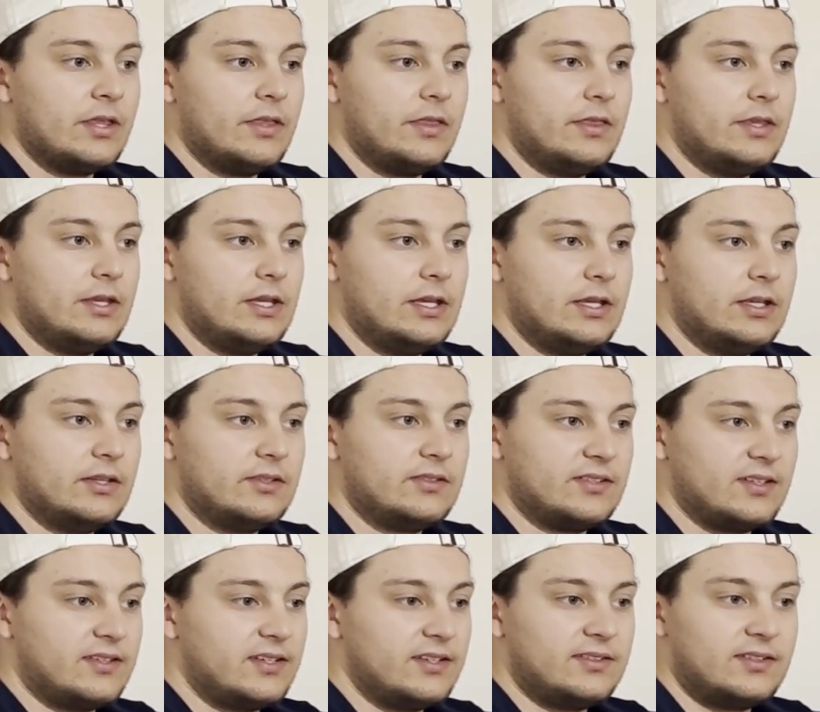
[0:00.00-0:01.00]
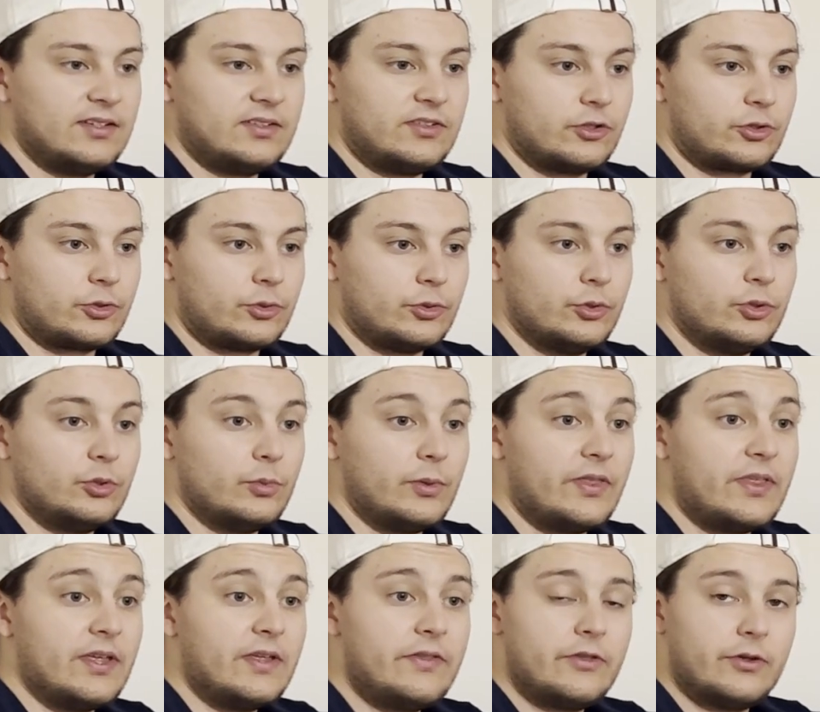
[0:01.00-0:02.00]
the statistics accrued
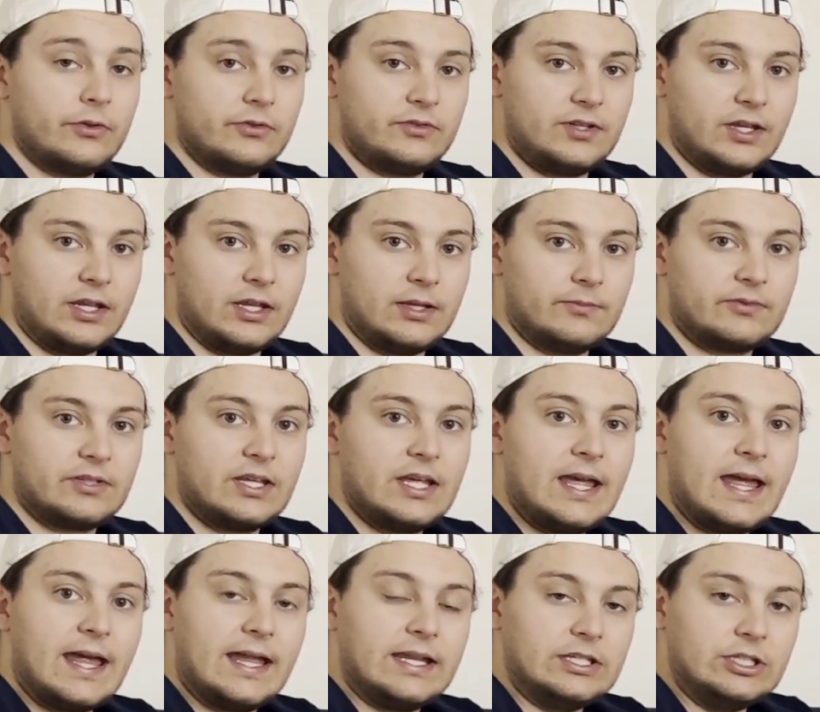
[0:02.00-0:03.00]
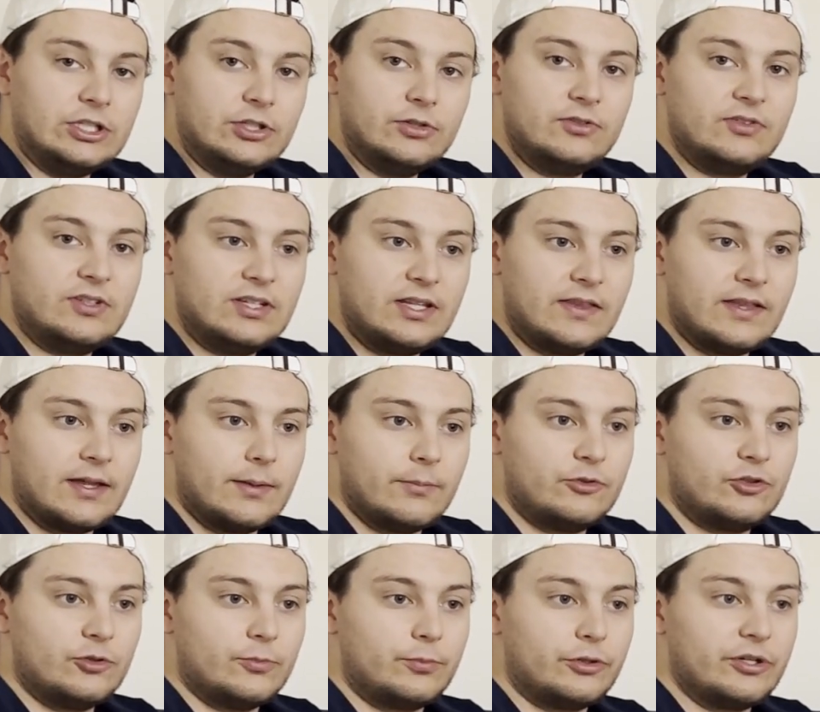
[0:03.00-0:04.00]
within those games and using them
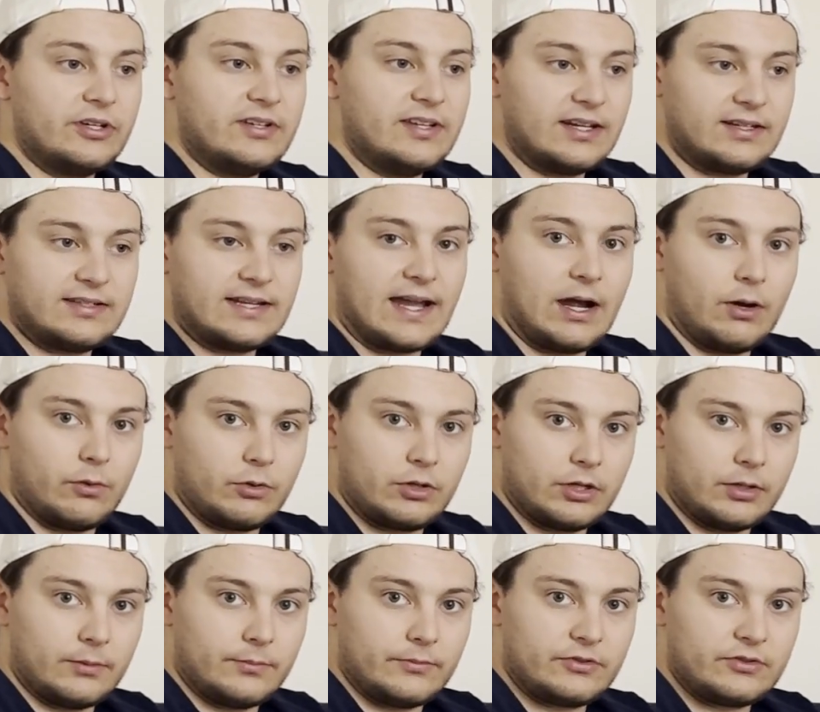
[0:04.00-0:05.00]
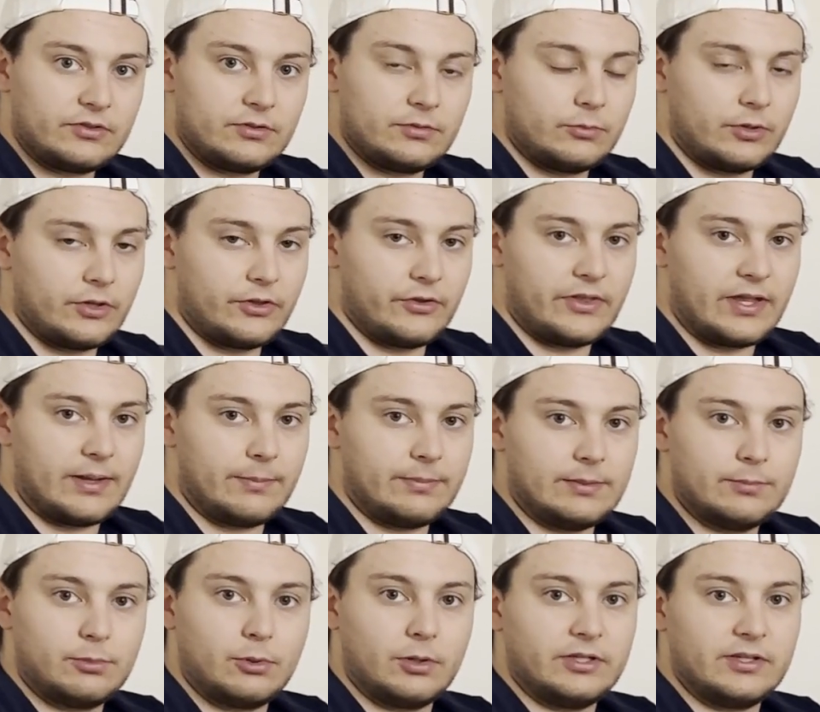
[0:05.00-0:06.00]
to predict outcomes, whether that
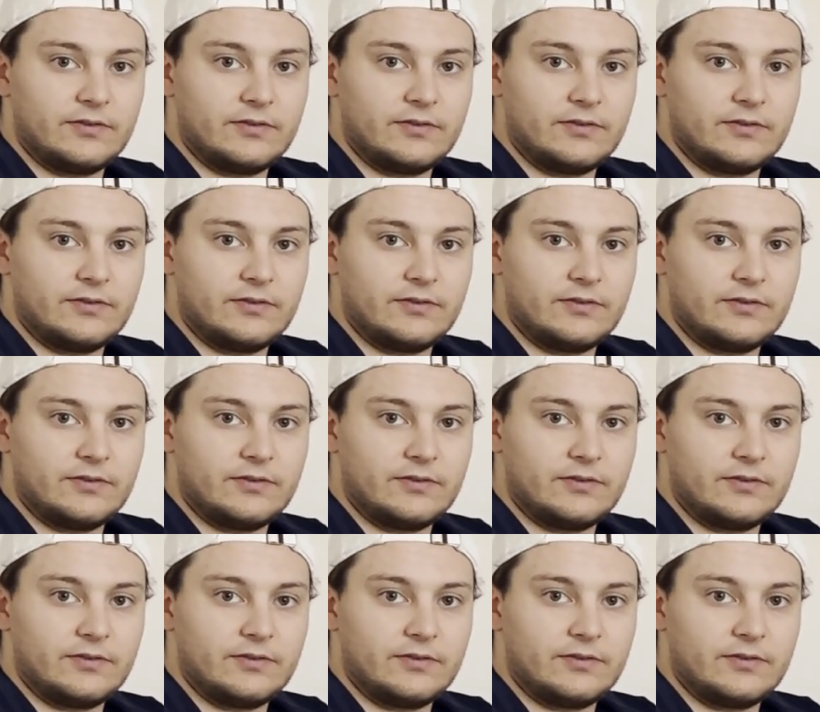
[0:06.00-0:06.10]
be point